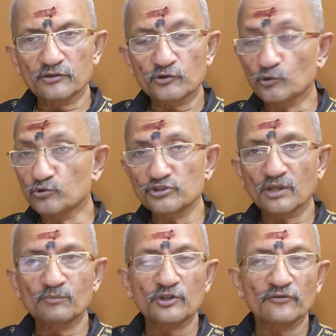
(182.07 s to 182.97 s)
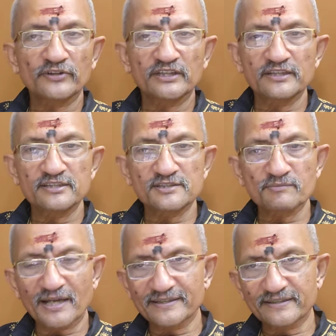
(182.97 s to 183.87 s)
huge number of Indians
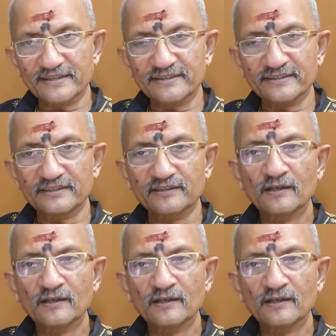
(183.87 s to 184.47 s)
migrating,